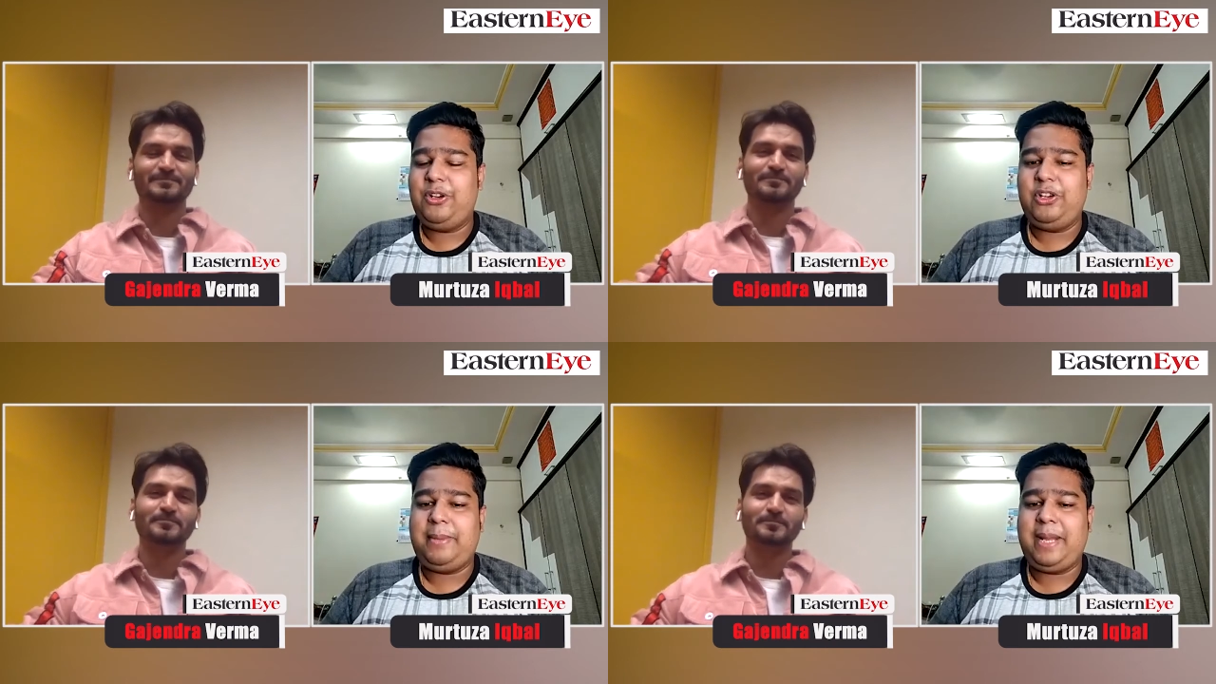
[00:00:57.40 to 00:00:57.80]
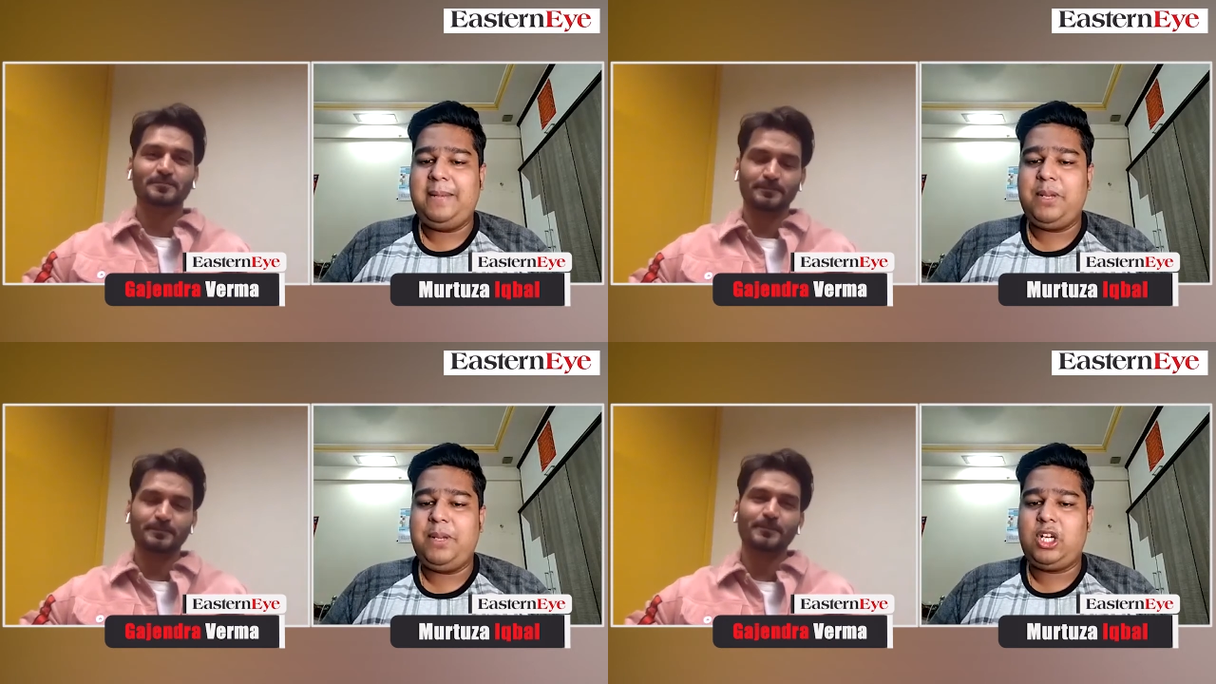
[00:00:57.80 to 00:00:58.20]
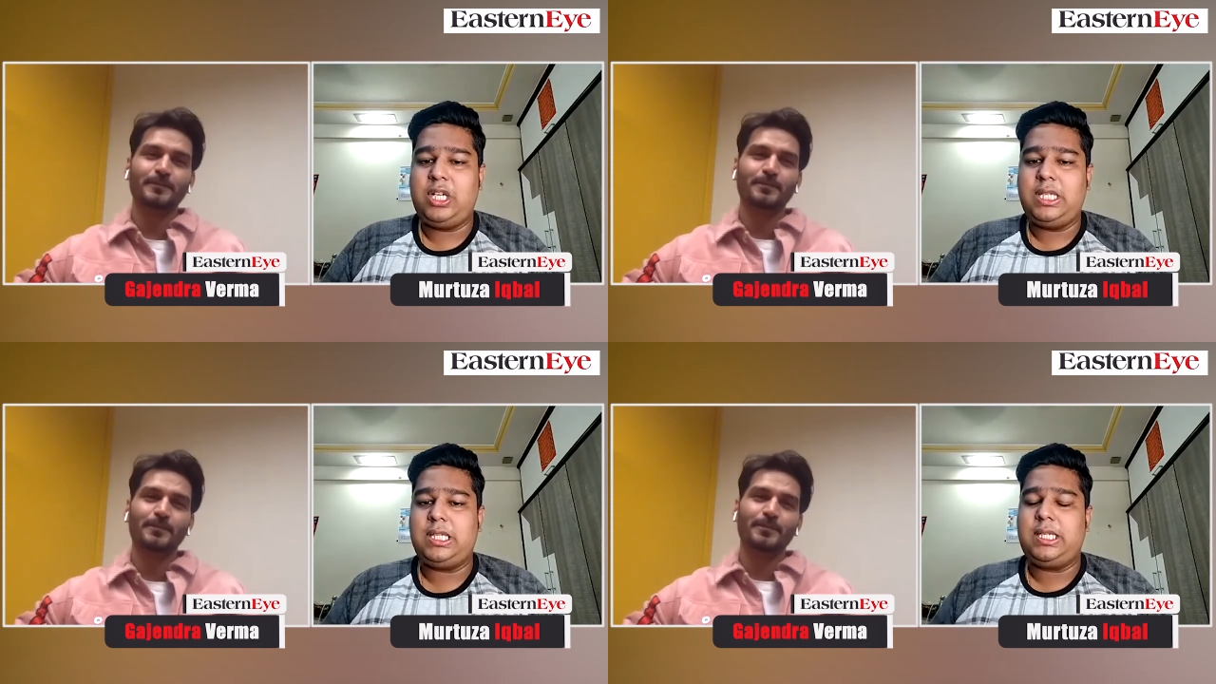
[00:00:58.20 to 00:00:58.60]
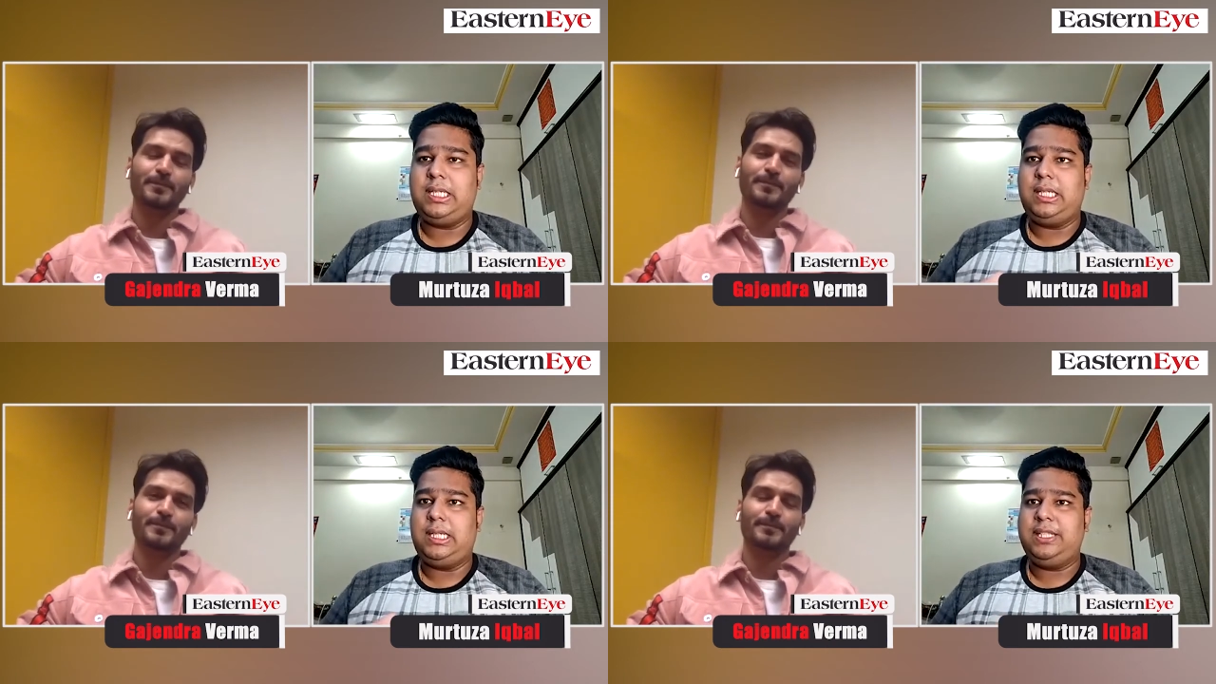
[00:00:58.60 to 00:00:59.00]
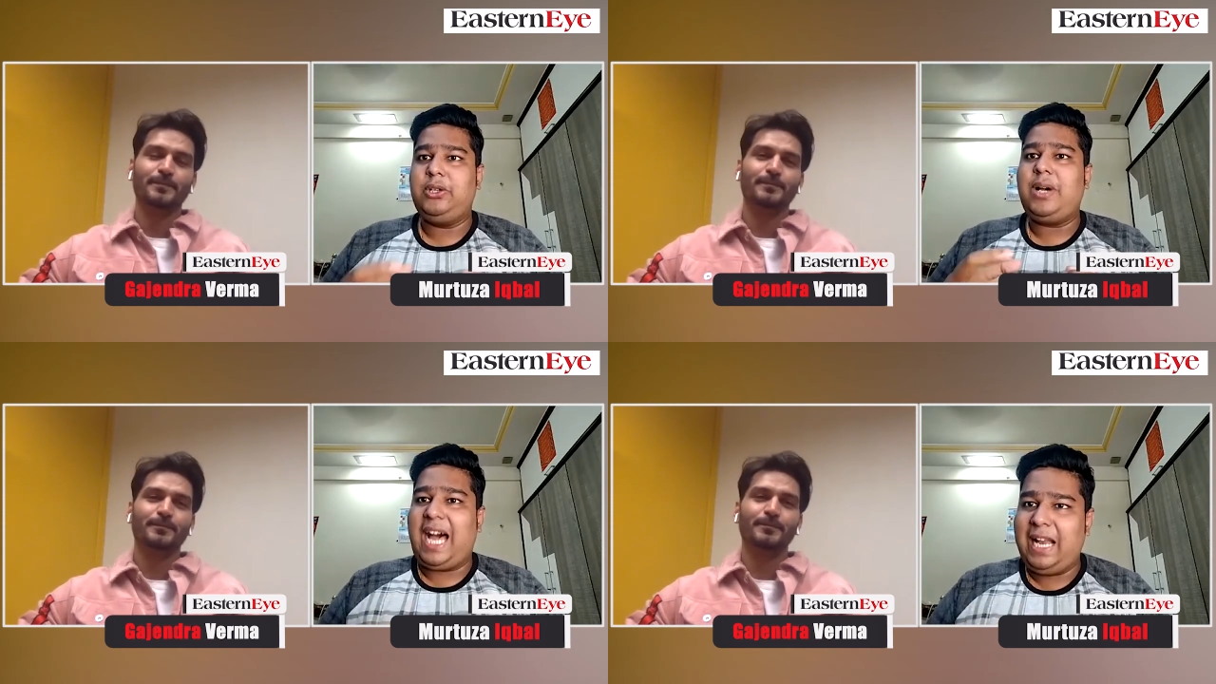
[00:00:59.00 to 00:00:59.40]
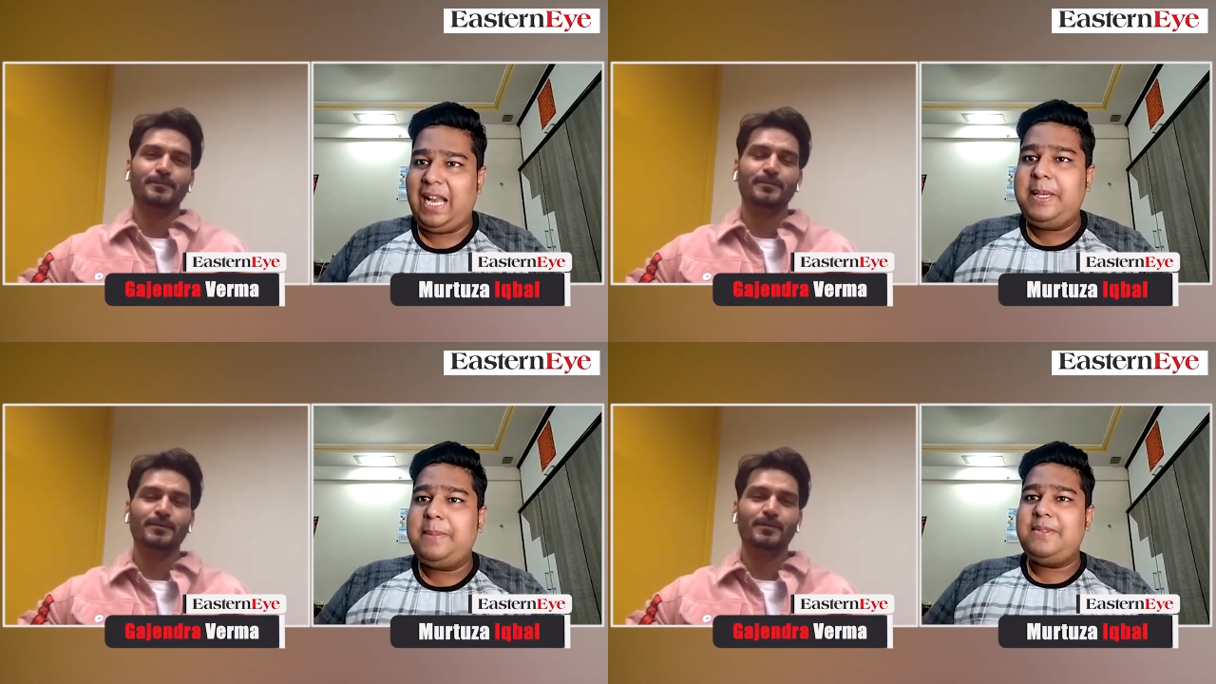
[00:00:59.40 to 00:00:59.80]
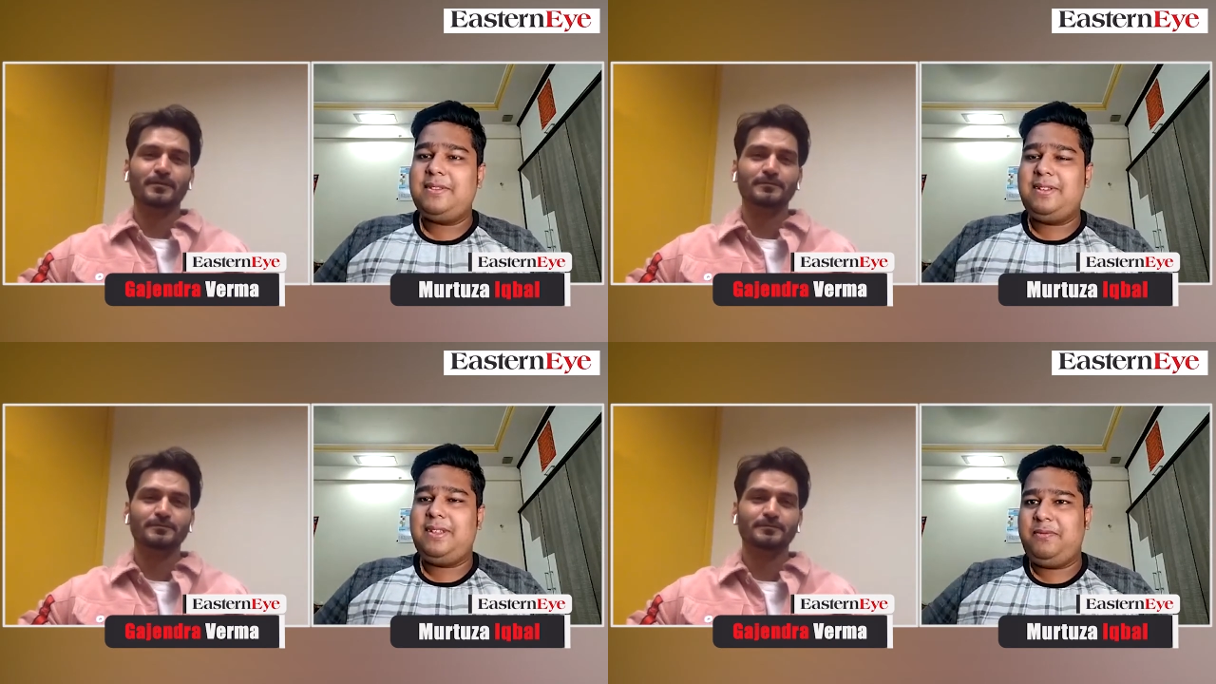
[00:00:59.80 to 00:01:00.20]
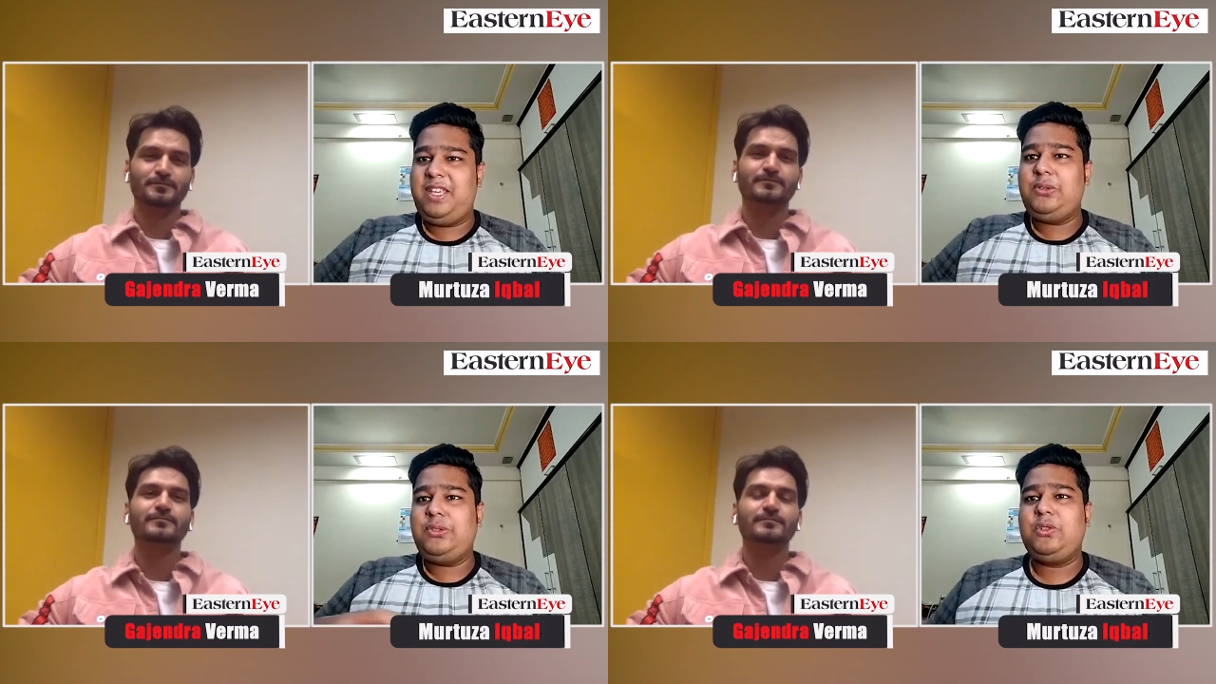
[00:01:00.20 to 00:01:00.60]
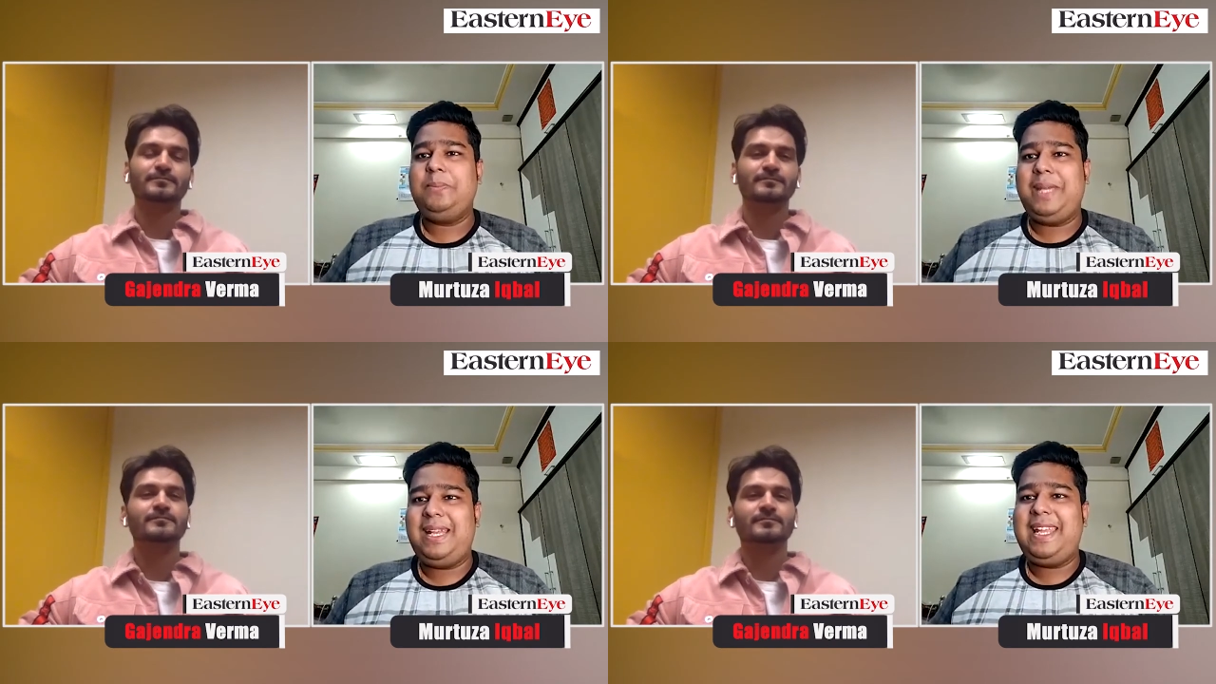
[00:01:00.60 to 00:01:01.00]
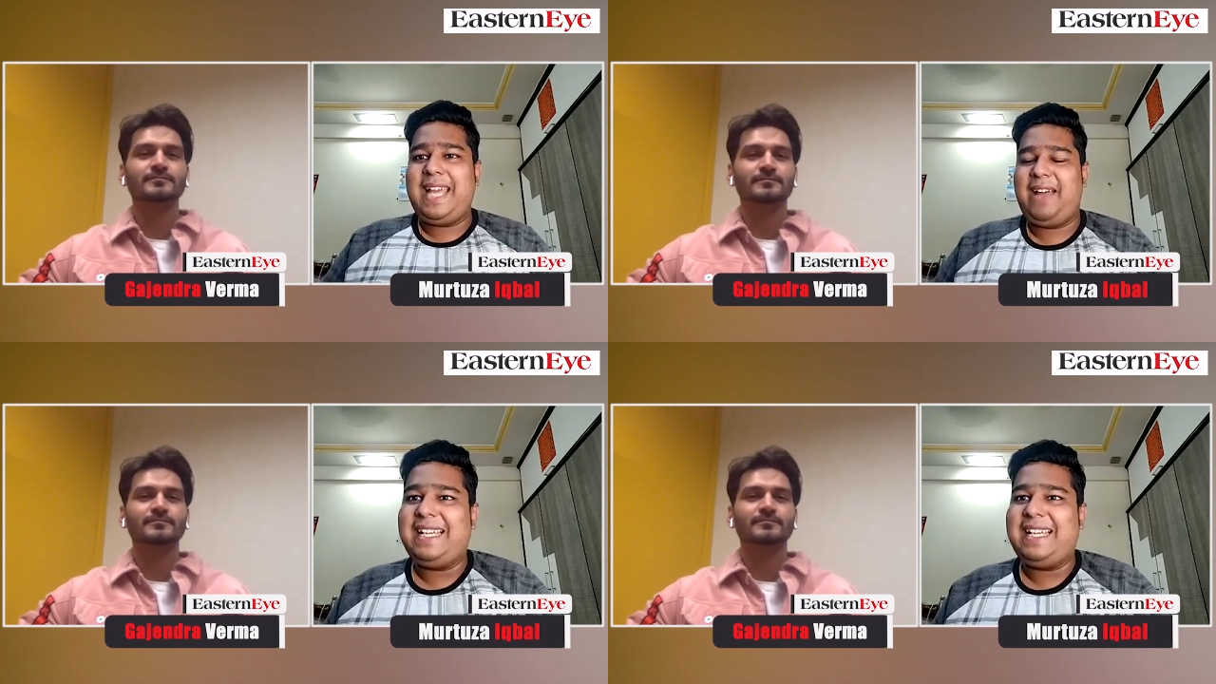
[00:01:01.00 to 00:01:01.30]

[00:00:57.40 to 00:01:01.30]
Speaker 1: into your mind, because uh, you know, albums we used to mainly have